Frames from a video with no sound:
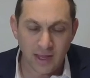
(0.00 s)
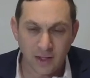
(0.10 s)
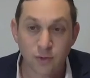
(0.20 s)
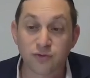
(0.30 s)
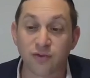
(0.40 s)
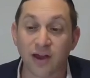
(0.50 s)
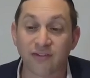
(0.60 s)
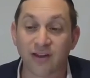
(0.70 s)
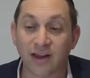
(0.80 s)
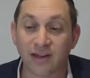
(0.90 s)
He was very,
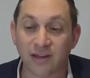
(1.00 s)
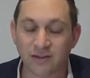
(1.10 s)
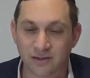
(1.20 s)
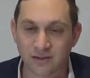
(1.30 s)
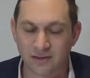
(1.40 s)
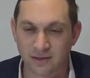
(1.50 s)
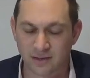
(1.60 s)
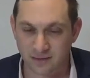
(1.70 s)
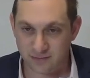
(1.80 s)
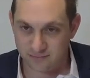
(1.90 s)
very
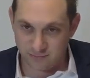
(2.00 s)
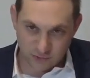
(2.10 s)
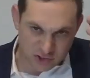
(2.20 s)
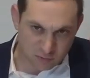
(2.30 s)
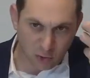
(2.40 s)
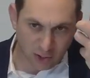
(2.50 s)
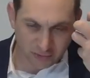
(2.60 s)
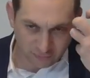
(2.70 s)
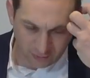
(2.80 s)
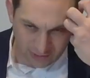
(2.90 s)
uh,
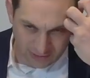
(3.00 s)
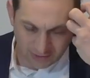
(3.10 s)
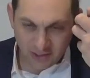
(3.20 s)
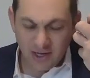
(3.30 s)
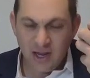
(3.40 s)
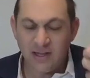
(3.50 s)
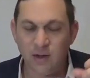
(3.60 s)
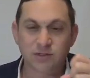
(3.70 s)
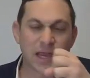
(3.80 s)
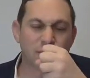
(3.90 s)
smart. For he had a,
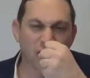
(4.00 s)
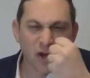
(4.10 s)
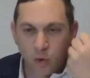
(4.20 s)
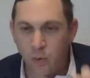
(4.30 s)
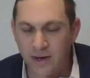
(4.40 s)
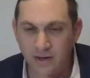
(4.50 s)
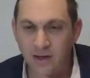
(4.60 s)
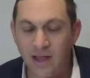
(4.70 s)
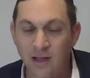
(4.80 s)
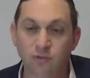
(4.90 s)
he was able very quick.